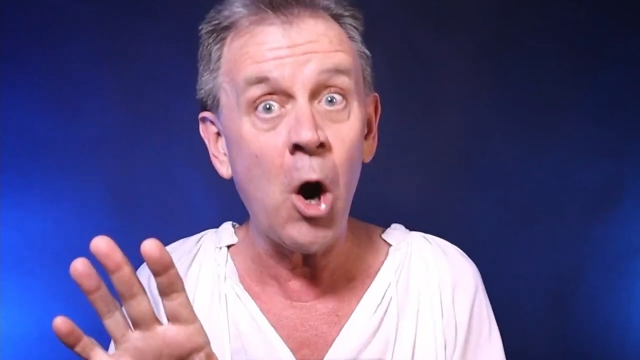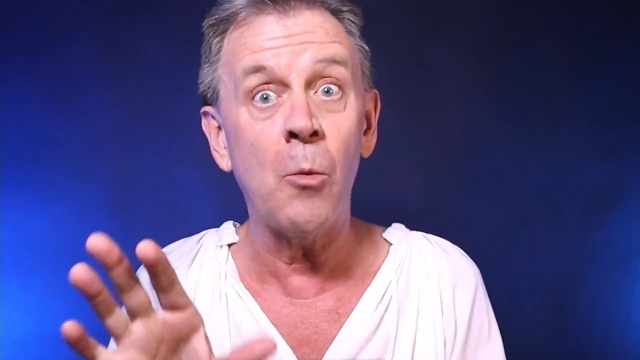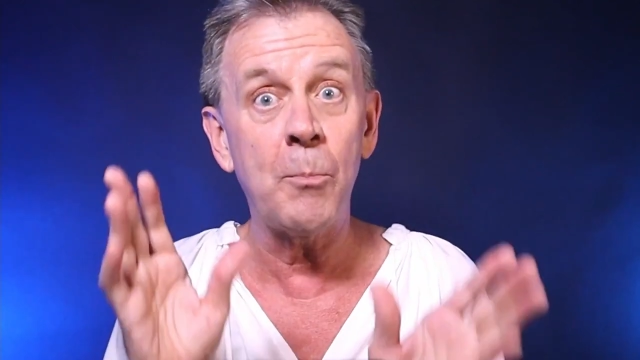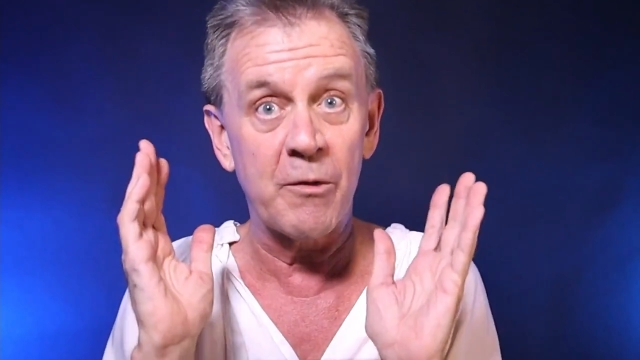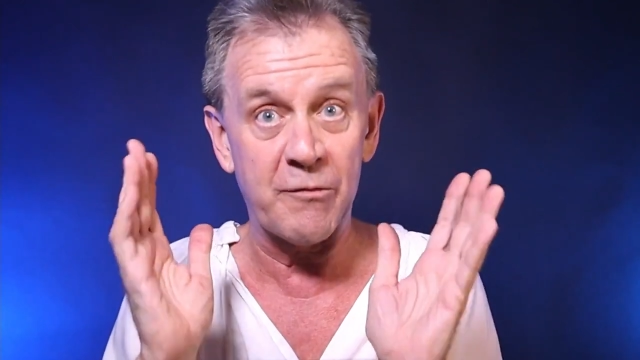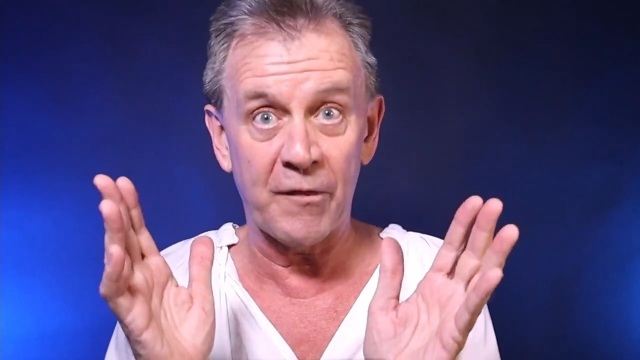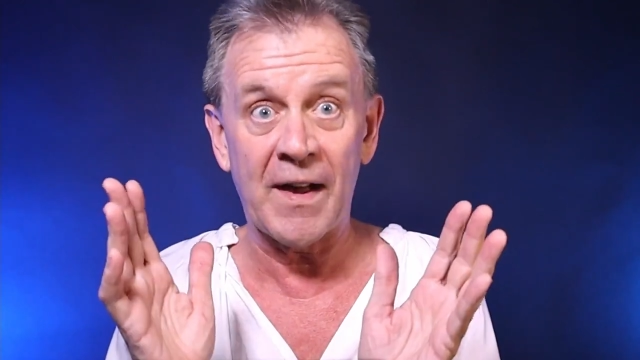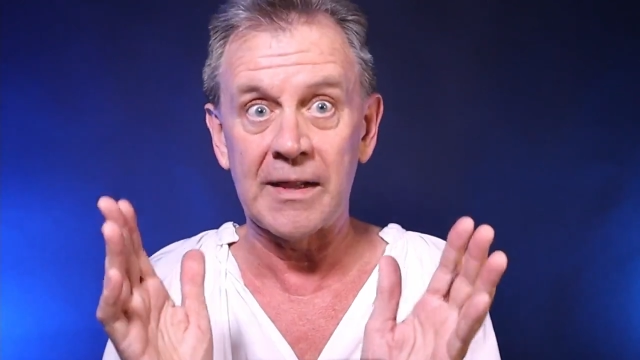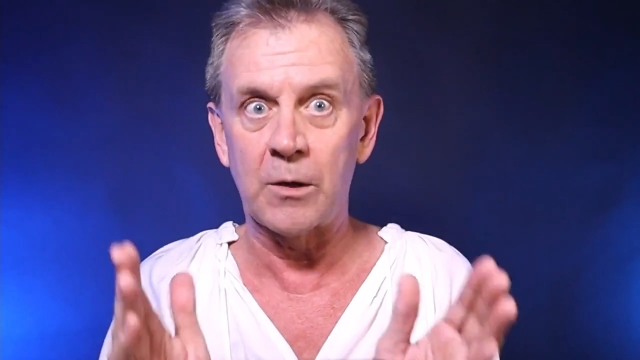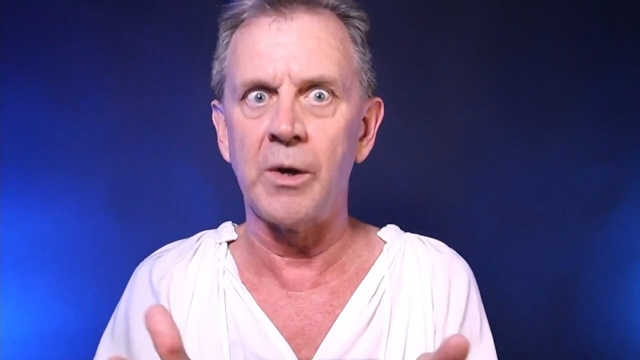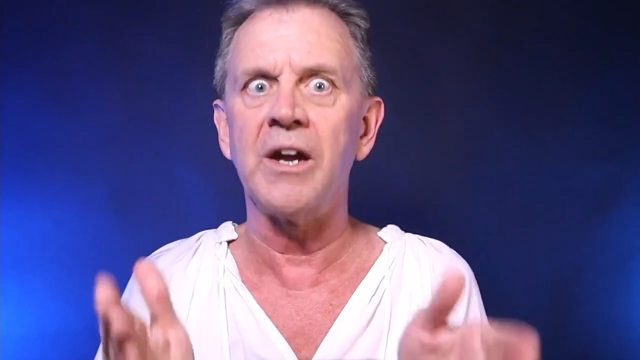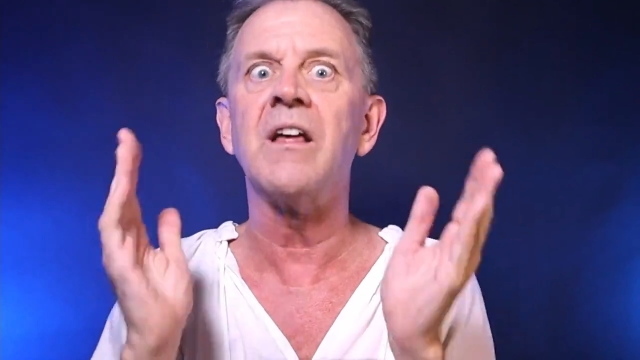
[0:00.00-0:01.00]
hope of
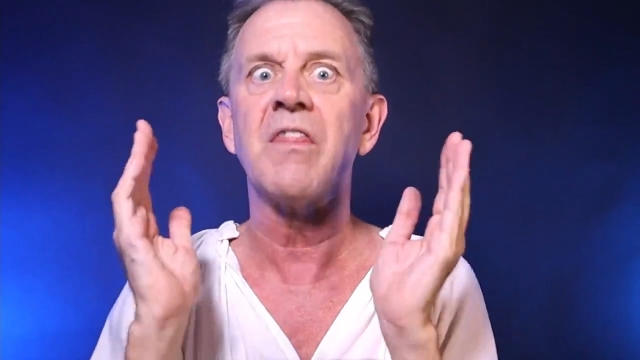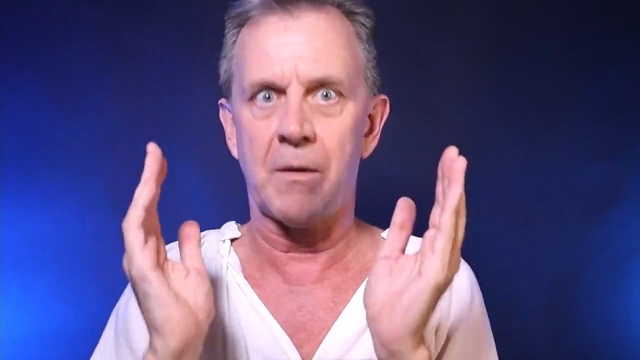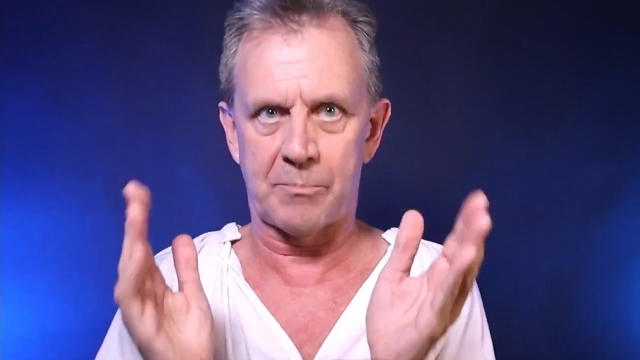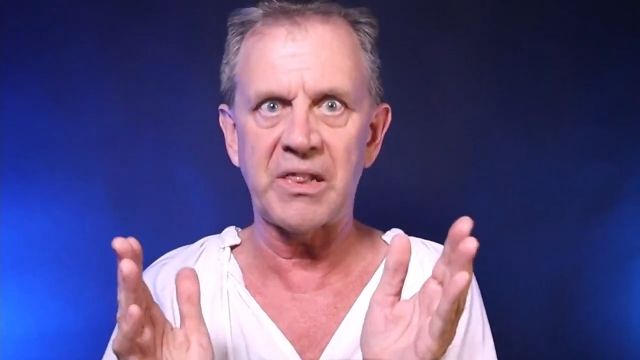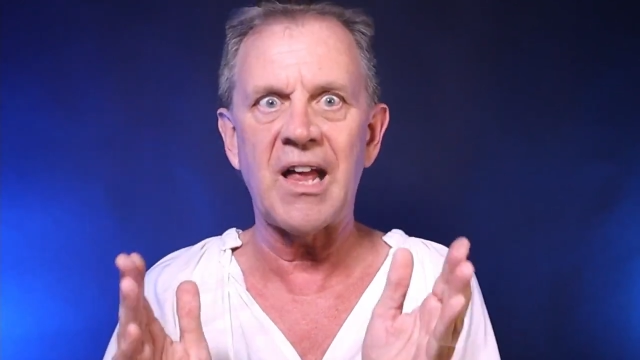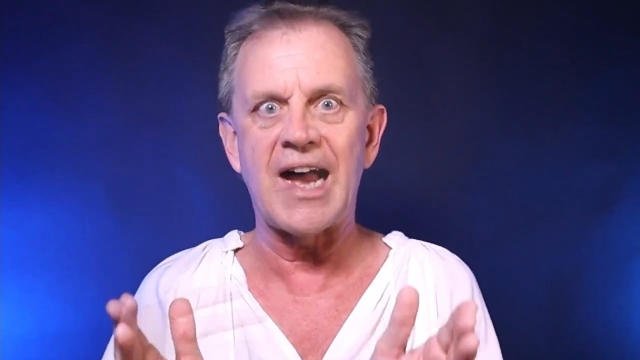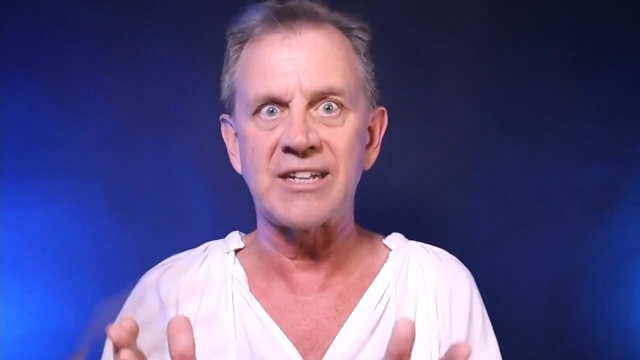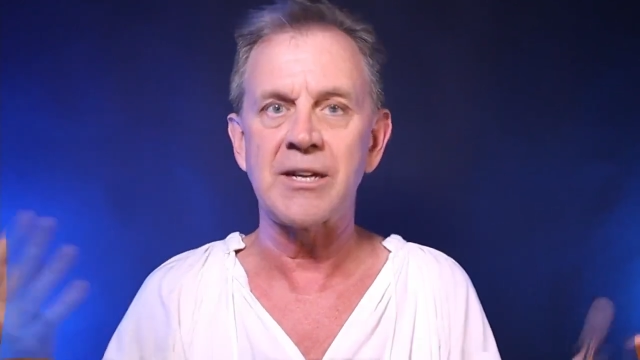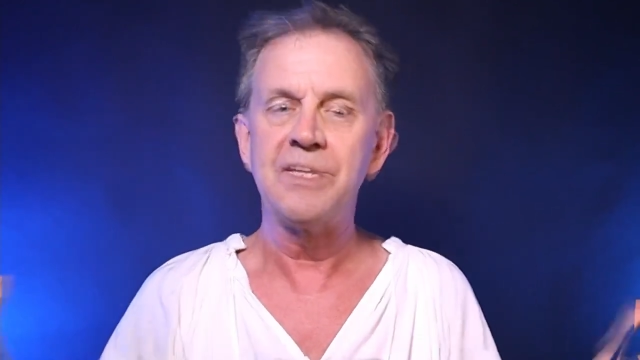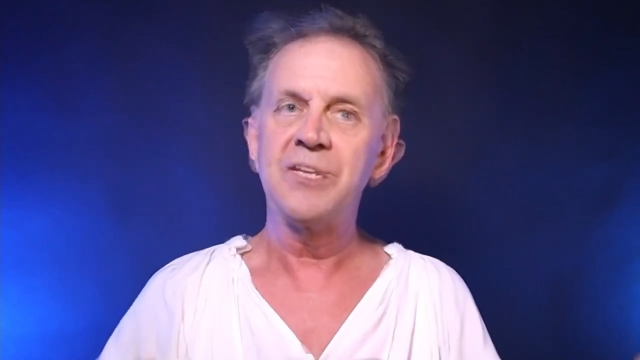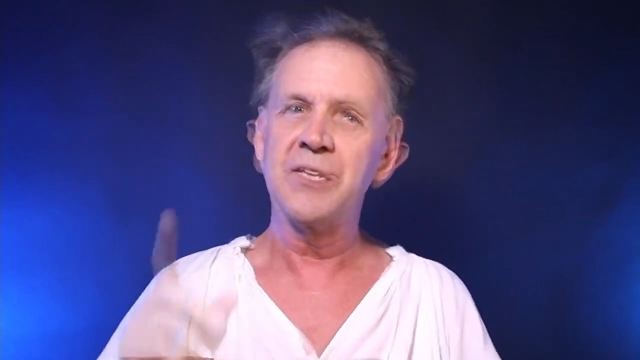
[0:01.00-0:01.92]
following the plot.